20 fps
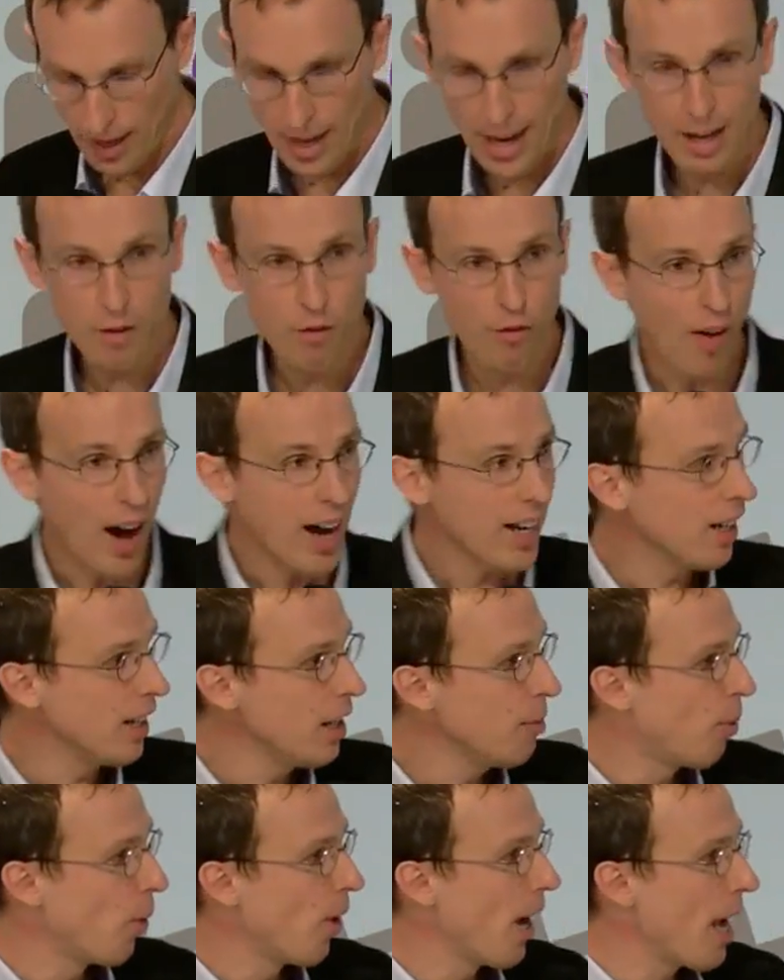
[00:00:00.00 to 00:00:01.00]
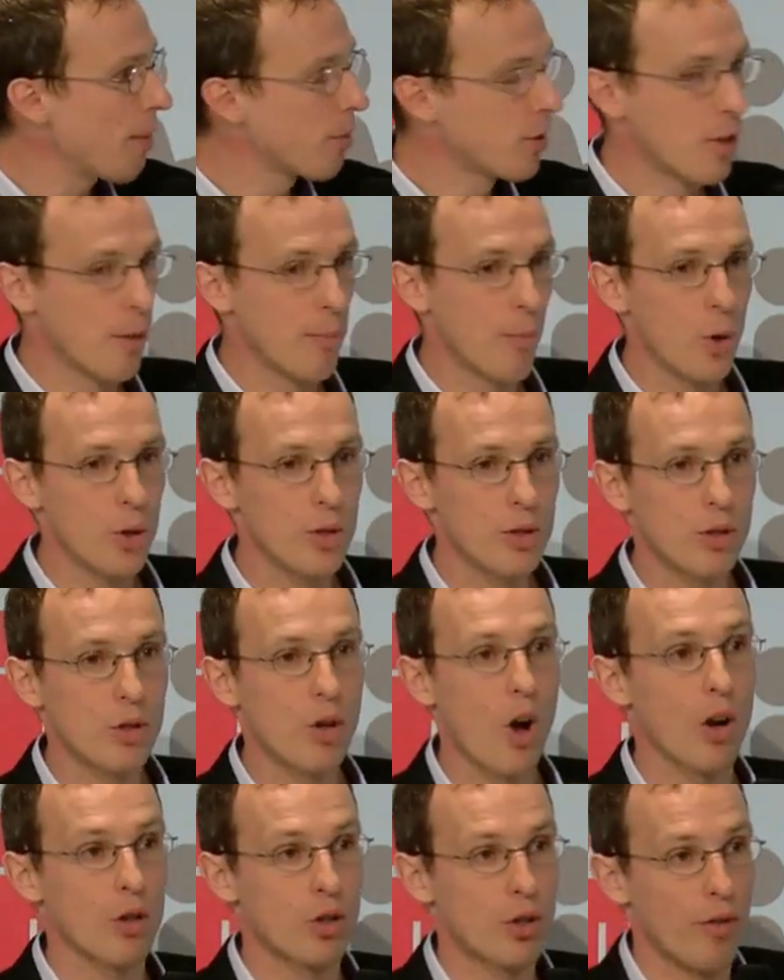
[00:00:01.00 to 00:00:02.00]
And finally, perhaps the most
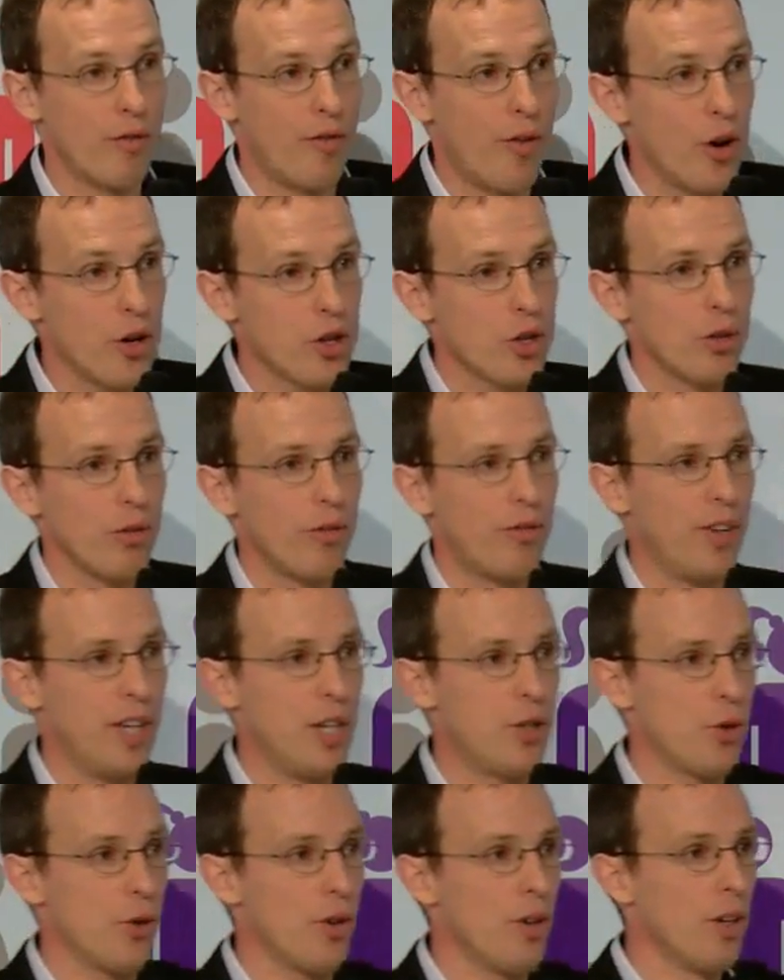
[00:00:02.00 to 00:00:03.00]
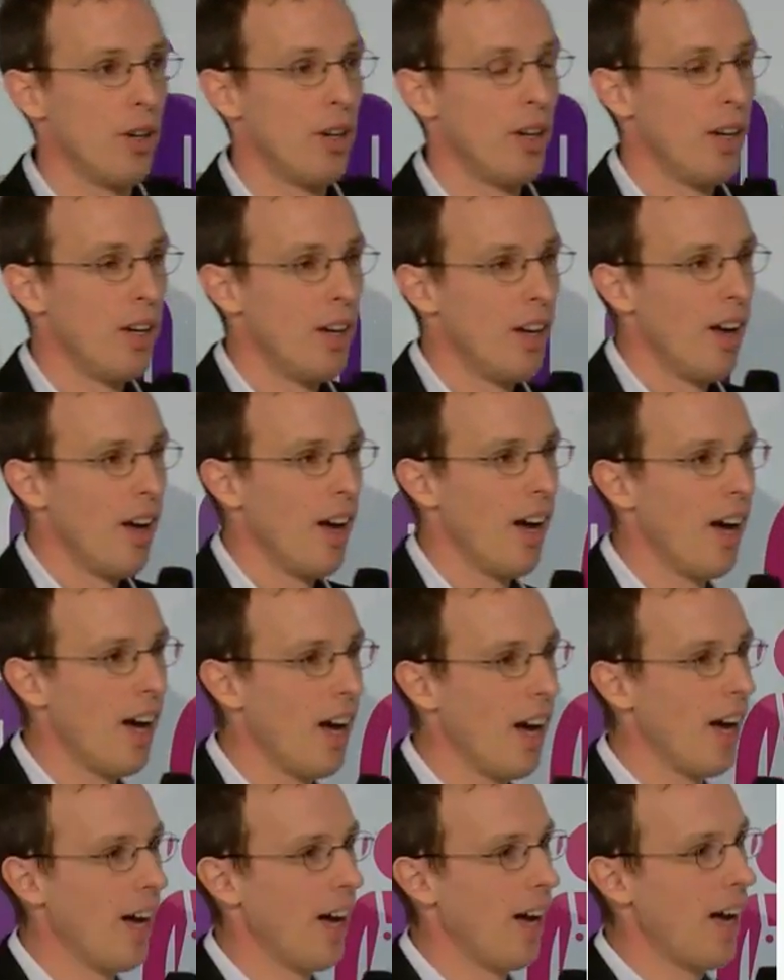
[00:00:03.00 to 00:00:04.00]
controversial feature,
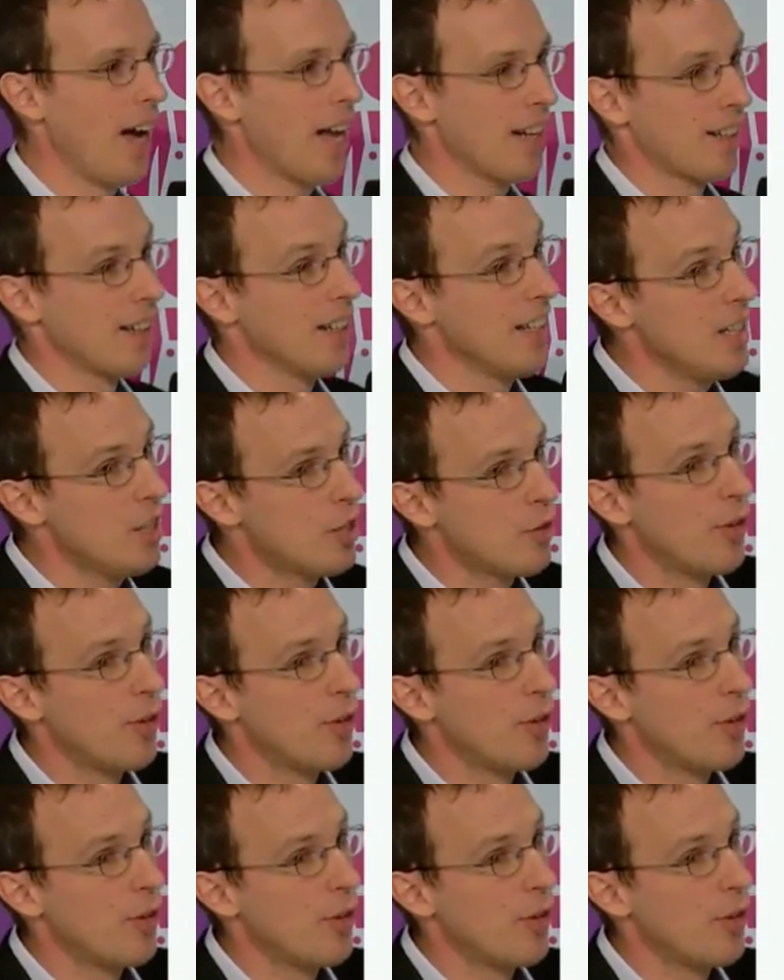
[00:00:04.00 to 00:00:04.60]
at least